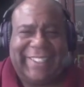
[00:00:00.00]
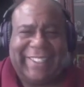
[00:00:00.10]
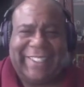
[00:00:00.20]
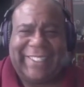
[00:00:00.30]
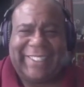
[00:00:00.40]

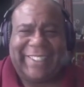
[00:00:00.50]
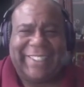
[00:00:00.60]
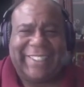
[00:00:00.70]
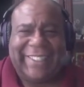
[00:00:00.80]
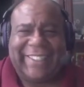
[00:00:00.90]

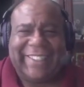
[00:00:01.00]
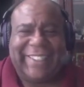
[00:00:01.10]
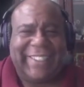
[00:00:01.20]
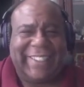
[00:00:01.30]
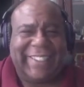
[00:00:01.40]

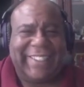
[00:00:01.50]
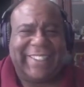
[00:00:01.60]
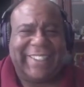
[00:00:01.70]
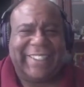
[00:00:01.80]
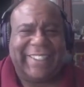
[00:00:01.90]

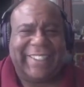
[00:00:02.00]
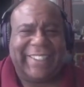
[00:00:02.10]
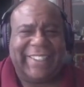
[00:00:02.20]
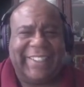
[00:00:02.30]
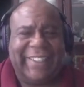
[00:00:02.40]

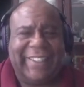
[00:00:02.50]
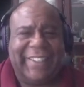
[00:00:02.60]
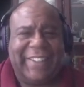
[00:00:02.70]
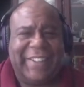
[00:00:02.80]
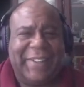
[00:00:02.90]

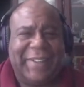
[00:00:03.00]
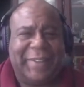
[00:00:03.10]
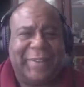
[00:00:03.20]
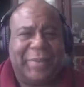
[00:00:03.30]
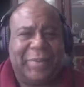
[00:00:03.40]

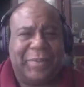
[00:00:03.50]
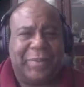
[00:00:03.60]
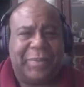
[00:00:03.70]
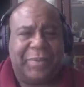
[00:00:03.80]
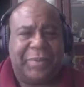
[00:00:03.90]

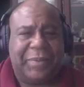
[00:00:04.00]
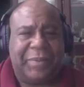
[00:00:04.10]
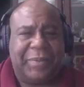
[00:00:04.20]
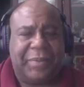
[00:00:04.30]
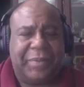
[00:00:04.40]
The person shown says nothing.